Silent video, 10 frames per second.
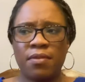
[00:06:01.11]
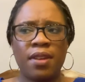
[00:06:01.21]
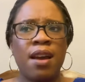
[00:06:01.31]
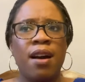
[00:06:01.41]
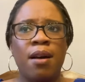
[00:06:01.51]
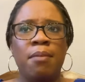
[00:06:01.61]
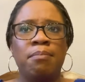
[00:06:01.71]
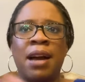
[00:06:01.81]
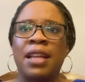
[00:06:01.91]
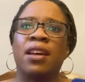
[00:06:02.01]

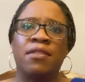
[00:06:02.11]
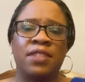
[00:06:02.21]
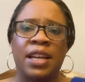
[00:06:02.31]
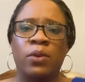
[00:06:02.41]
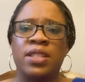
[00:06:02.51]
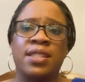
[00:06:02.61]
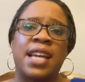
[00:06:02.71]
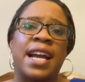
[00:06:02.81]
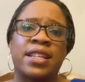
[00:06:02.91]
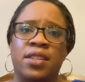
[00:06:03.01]
My love language is
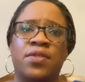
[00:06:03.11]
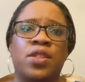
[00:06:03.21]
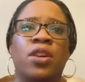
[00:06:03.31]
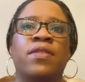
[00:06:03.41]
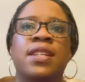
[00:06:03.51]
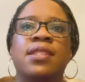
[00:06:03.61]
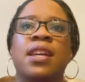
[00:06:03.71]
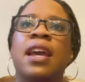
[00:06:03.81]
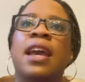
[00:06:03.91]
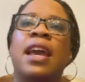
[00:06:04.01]
acts of service.
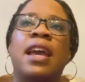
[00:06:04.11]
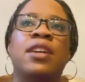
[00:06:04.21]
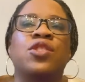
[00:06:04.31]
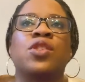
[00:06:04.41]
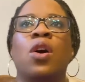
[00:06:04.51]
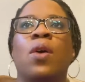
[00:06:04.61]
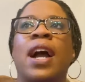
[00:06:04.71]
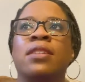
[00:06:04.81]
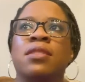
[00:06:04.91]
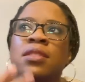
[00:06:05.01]
And so
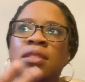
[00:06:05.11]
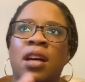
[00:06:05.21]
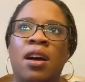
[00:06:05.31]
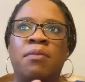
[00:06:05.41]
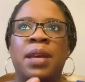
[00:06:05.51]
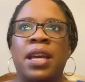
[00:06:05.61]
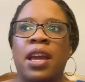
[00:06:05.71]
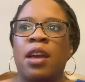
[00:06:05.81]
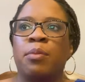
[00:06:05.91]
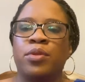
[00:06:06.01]
I just love being
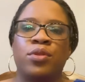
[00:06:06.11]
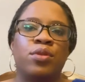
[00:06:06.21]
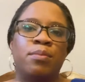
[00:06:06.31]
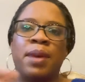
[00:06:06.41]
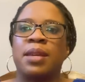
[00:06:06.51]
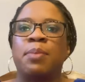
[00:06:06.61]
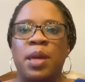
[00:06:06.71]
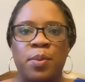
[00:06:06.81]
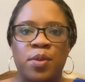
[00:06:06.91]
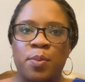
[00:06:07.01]
able to make
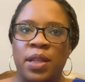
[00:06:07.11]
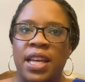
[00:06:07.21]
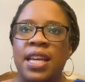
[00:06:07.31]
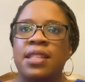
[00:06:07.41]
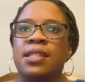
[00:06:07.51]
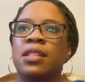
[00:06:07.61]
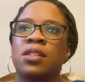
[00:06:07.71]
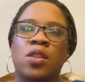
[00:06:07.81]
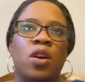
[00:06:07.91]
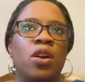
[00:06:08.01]
people's plates and
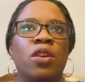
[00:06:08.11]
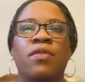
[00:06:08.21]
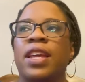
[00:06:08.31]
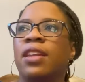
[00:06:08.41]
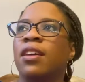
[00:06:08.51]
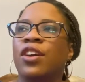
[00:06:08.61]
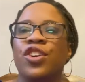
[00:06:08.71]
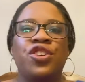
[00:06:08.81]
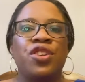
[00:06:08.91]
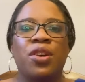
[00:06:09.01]
serve
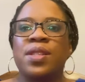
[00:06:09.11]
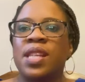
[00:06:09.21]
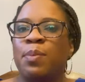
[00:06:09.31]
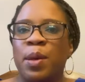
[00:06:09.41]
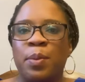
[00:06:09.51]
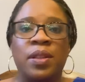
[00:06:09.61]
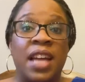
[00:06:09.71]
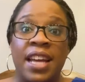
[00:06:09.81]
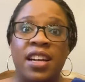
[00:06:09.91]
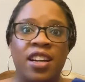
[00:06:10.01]
and, see people
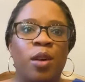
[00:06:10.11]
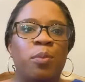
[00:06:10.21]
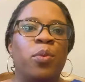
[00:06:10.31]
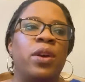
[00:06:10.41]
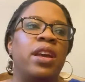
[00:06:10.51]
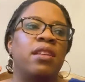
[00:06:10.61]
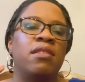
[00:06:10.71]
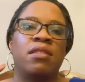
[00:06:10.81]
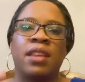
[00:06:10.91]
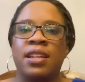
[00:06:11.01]
light up
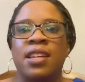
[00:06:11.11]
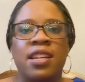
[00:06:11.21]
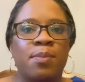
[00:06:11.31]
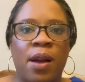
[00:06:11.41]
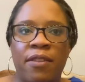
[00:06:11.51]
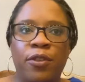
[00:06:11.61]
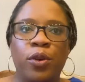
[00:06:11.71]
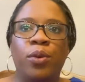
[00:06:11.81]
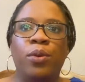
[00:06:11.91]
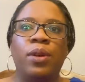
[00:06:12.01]
when they taste my
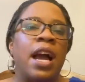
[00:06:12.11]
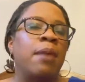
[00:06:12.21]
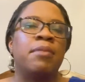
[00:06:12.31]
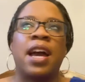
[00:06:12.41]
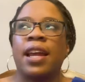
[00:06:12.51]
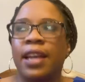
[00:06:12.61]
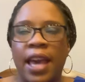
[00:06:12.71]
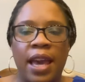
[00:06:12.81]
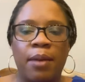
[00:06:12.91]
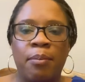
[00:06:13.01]
food. I'm not a
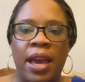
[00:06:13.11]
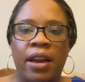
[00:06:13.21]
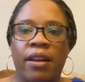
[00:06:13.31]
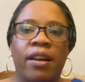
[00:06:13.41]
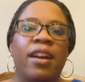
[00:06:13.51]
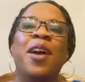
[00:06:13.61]
cake maker.